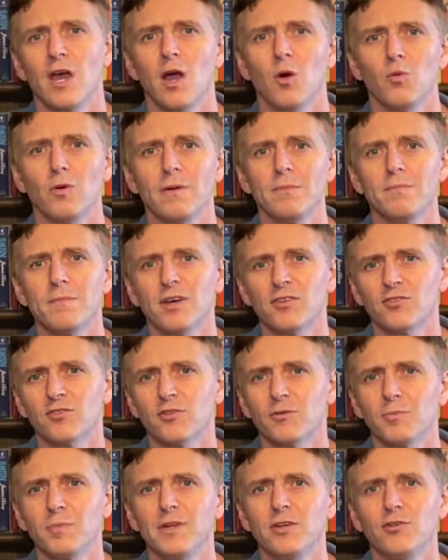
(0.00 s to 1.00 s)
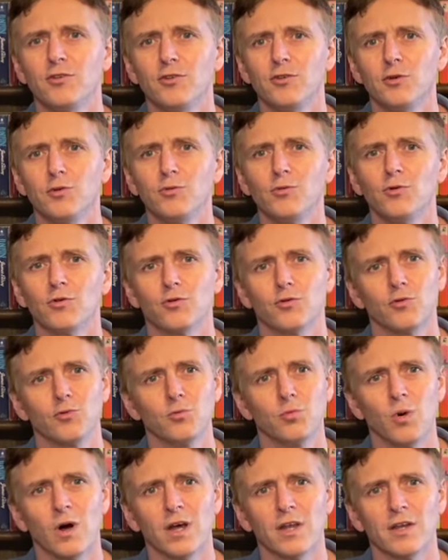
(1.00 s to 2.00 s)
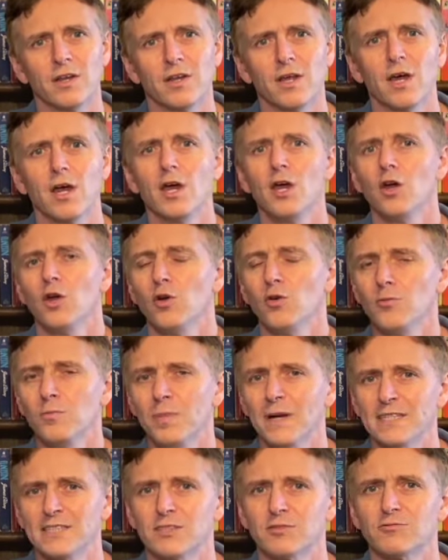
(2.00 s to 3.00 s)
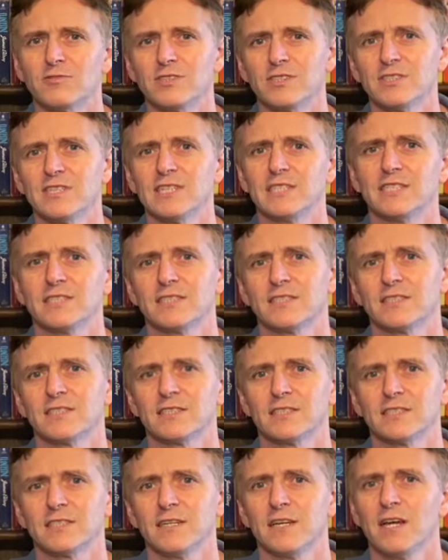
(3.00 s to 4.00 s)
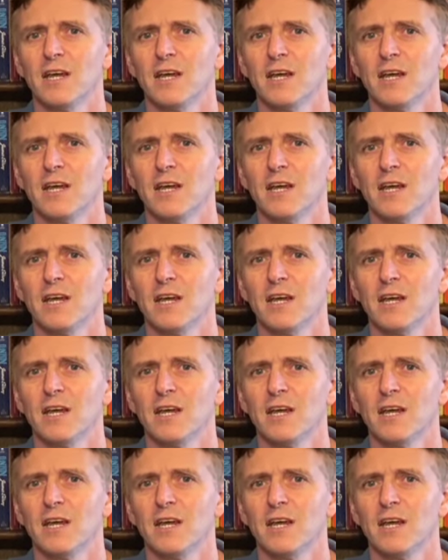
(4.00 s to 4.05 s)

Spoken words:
we must be tuned to one who best resists.